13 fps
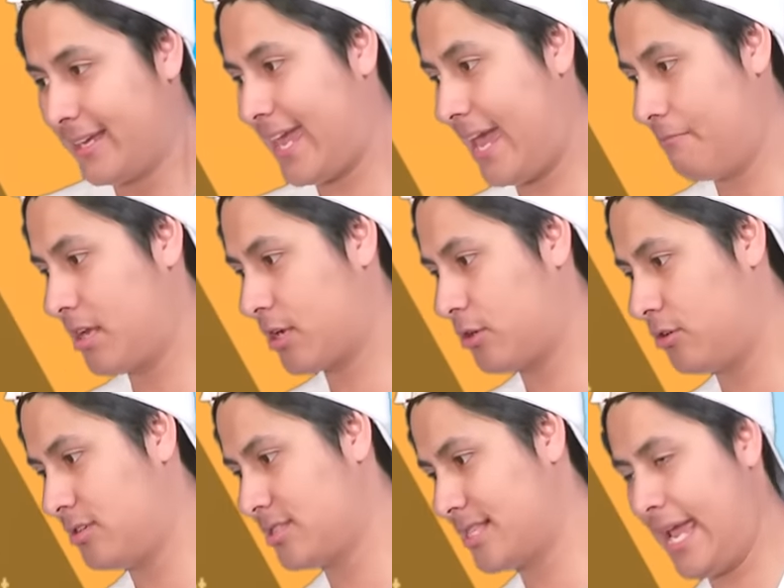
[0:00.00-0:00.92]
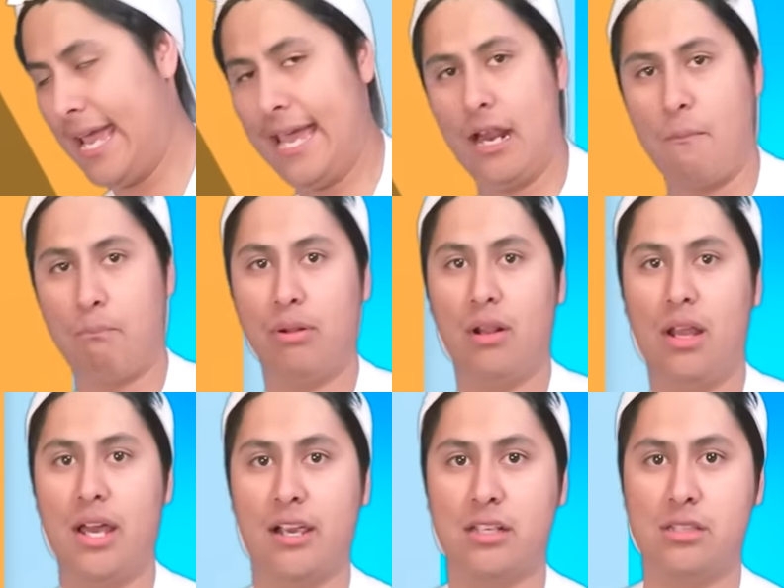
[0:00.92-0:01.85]
chemicals, and a
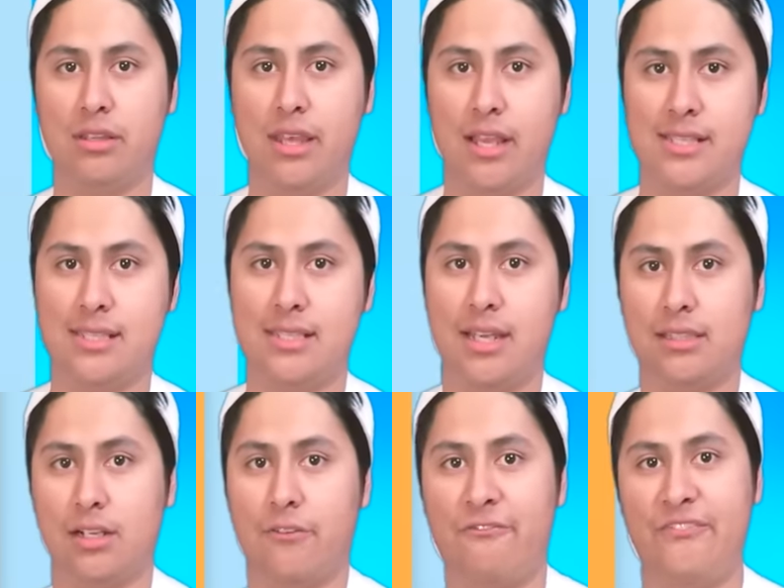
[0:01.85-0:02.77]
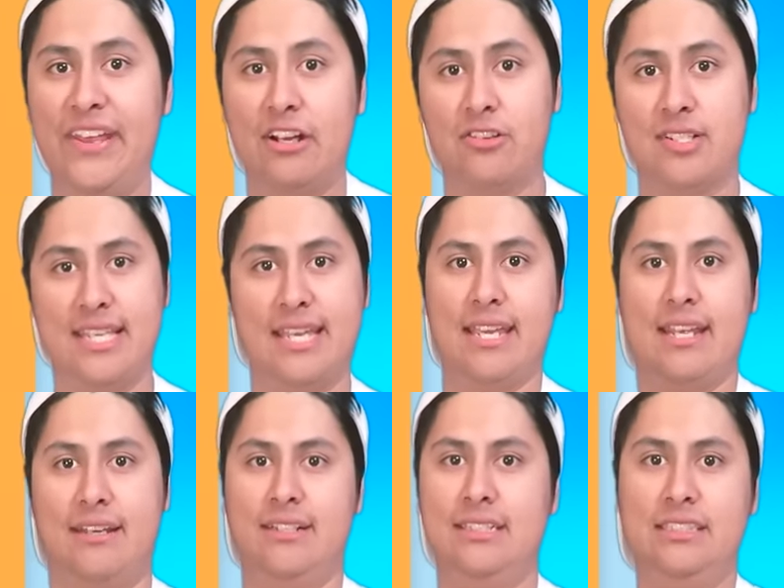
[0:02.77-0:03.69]
plug so they stick their fingers in.